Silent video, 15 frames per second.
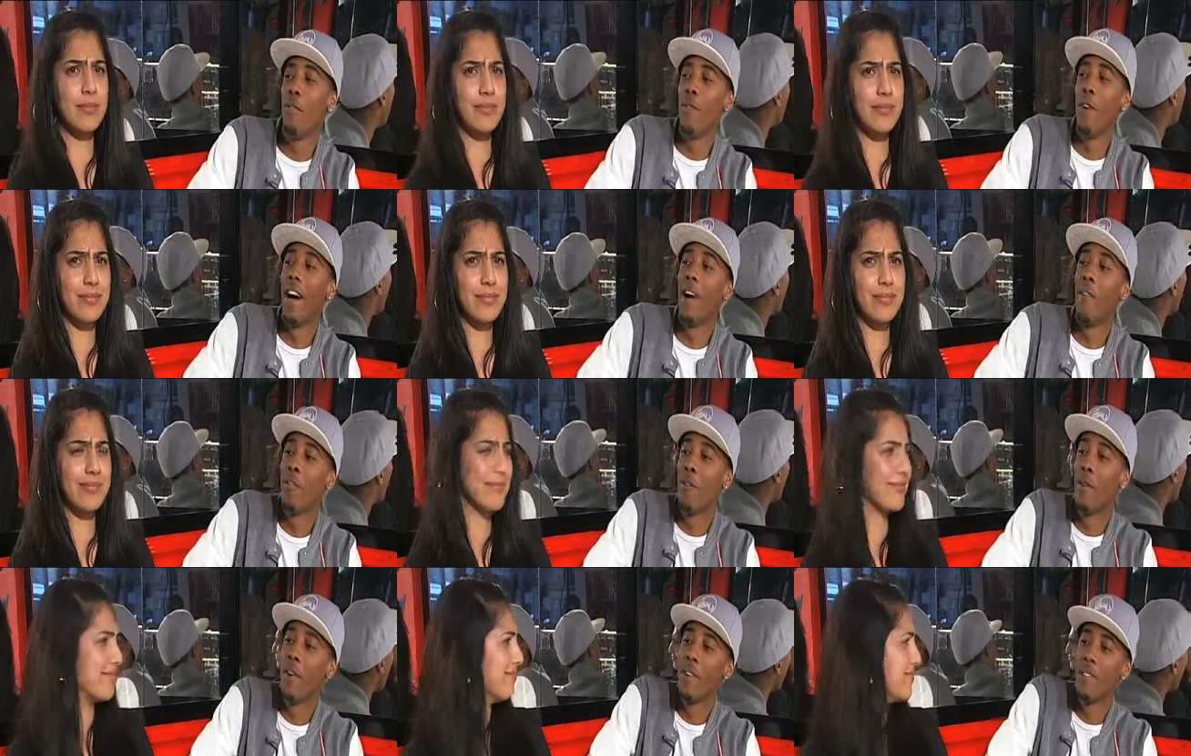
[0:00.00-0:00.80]
Speaker 1: thought I
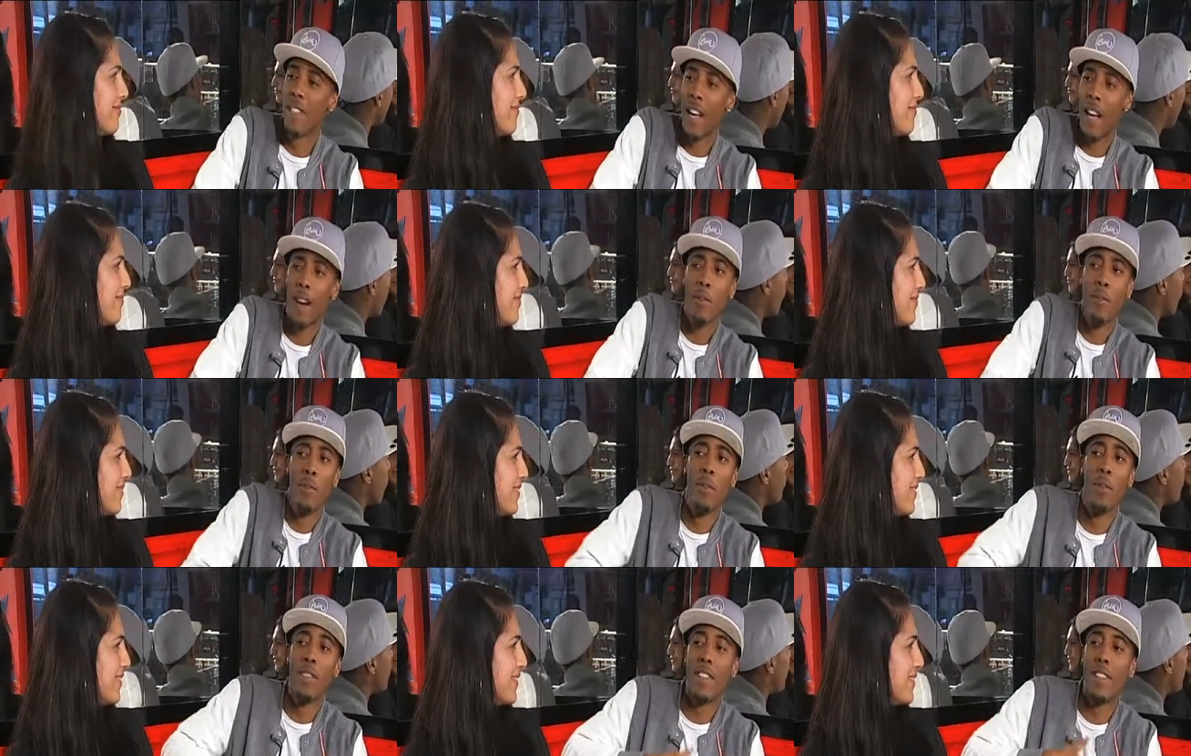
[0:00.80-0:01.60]
thought it was like, I
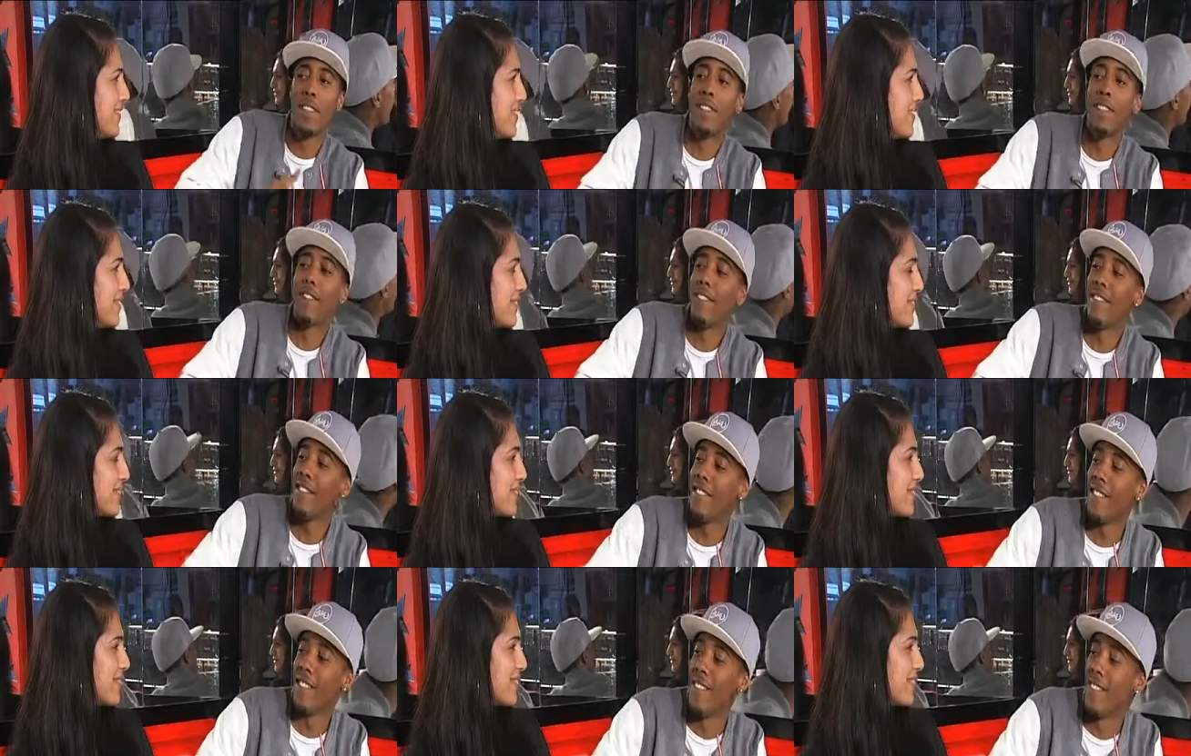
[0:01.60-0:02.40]
thought it was gonna
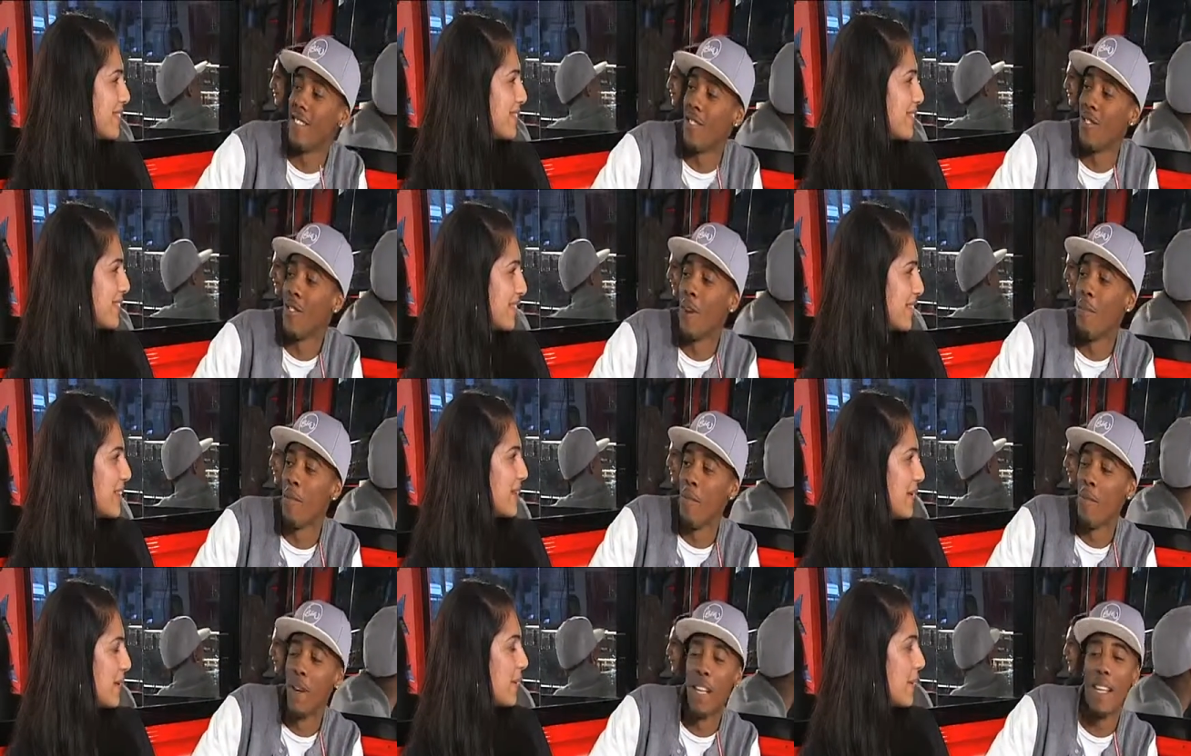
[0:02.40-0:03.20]
start some
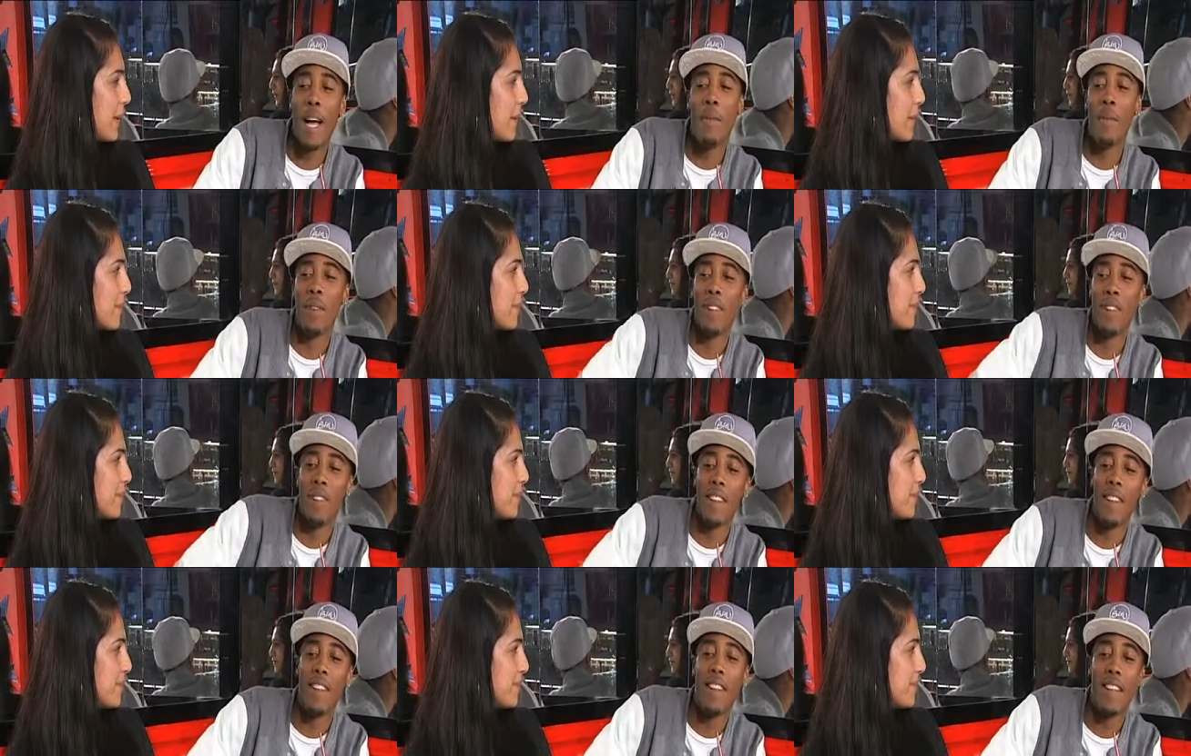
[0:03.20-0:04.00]
trouble, but he happened
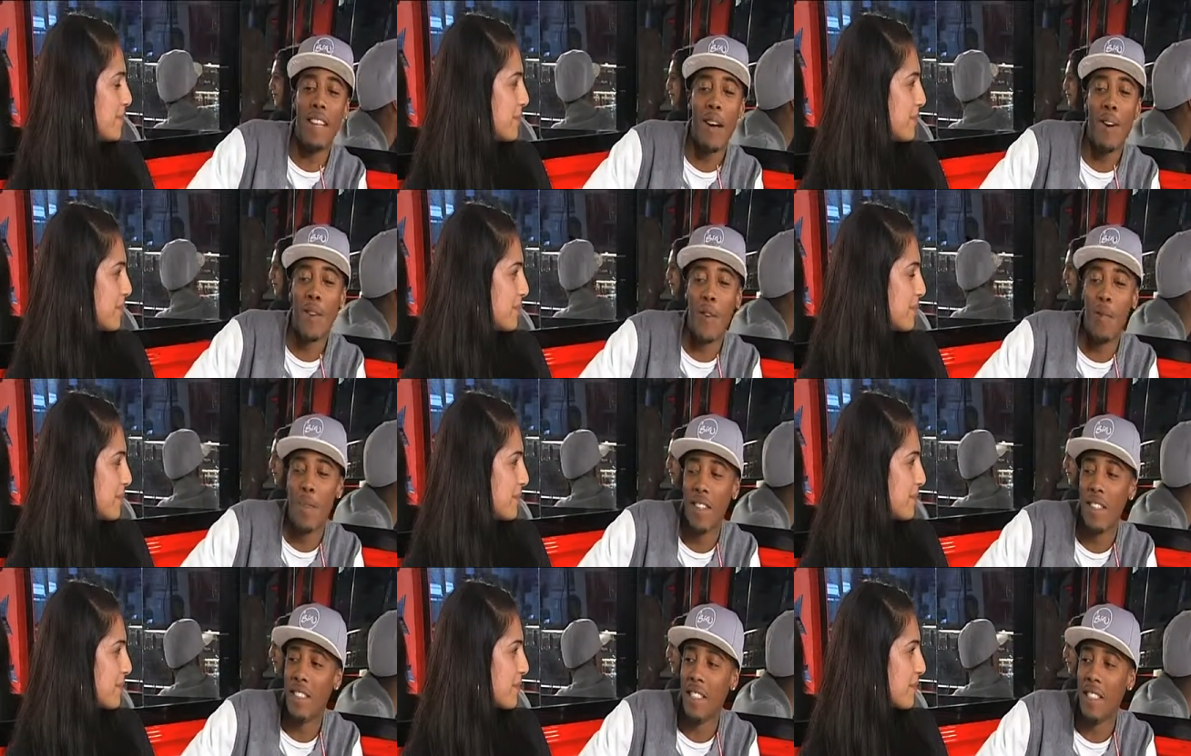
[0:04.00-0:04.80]
to download
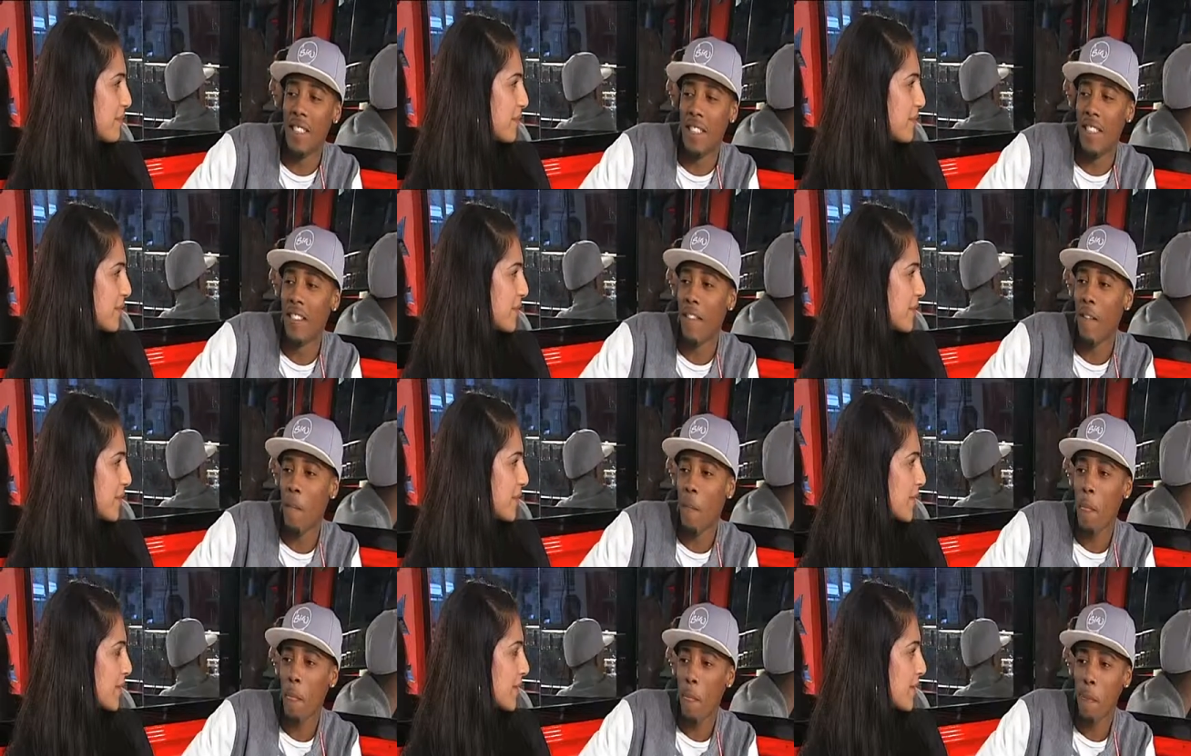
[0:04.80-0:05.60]
my CD,
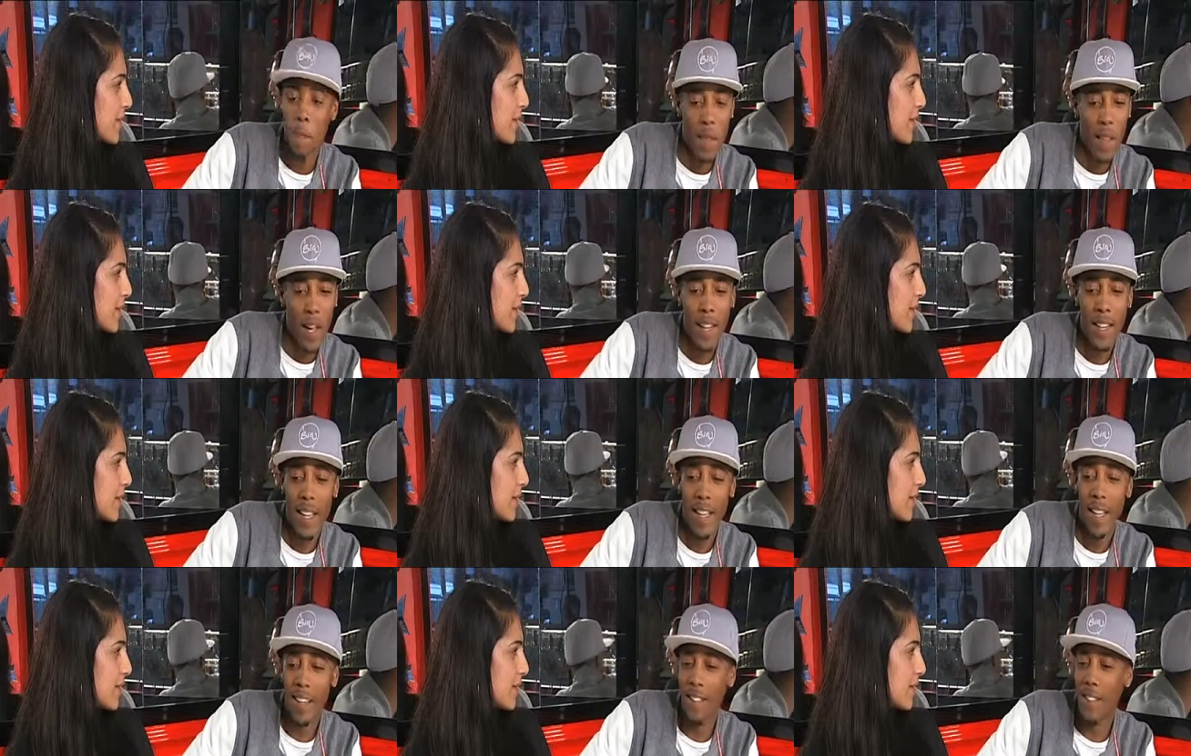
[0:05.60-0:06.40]
and he had
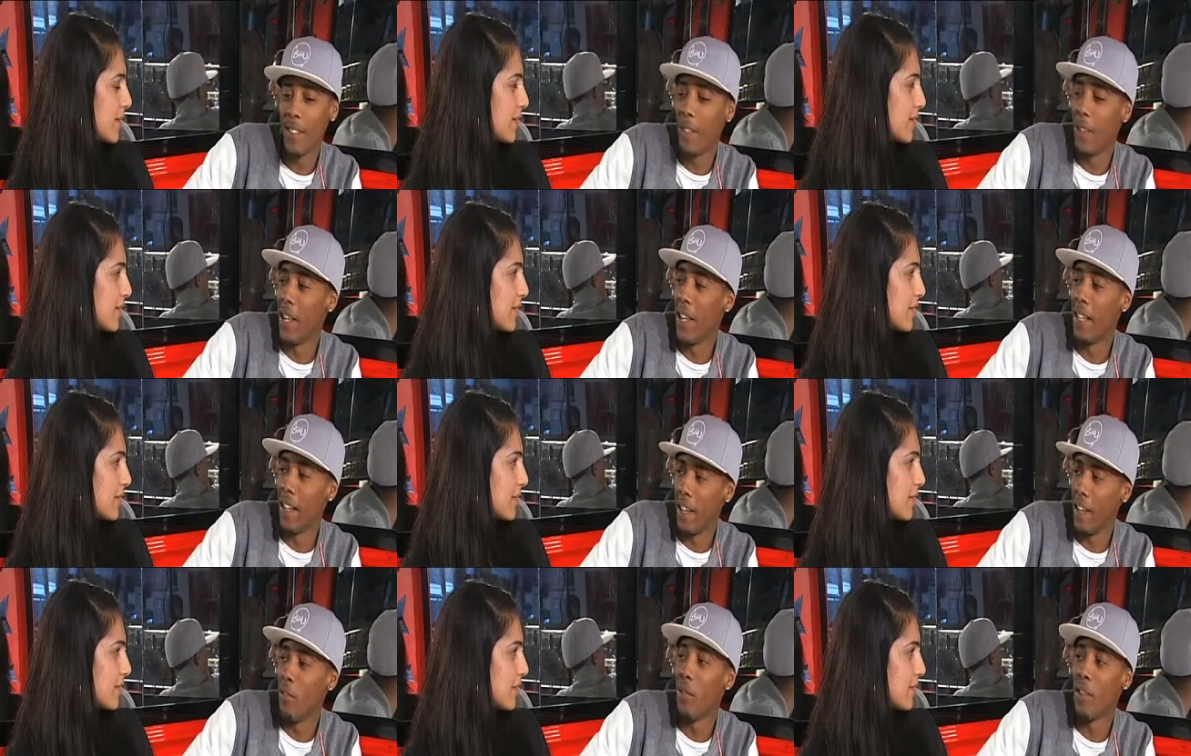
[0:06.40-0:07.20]
to listen to it, and,
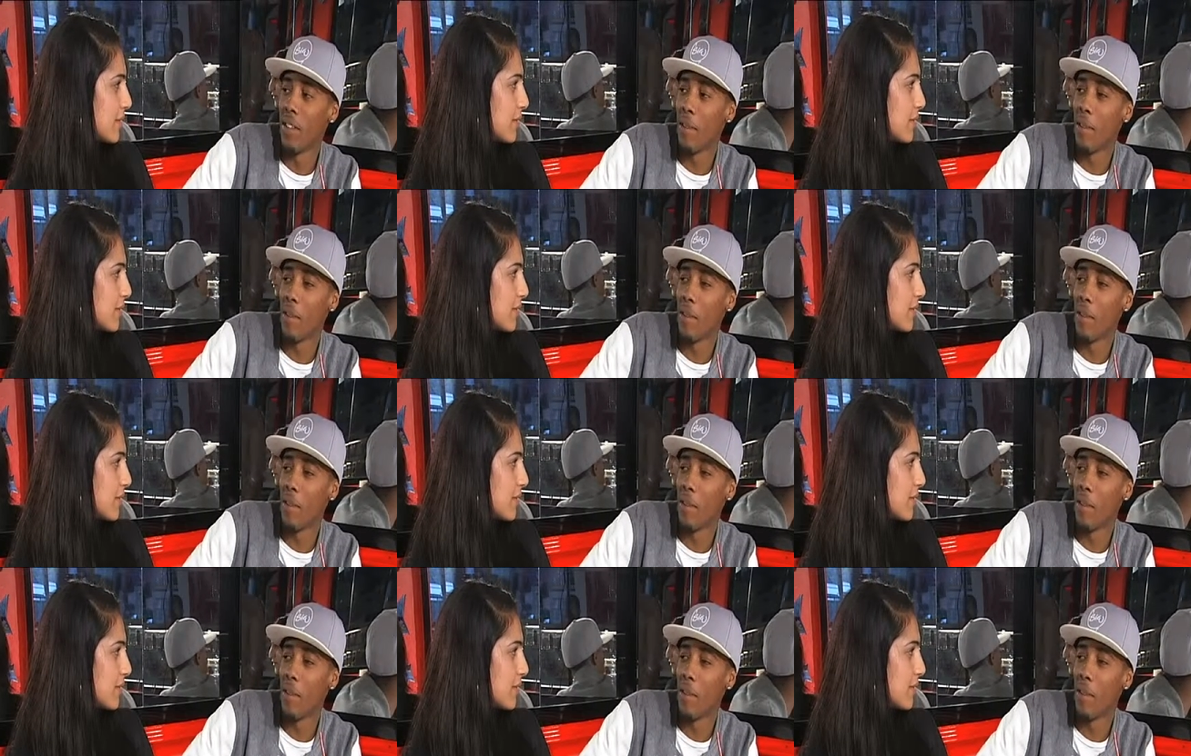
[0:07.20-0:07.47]
and he thinks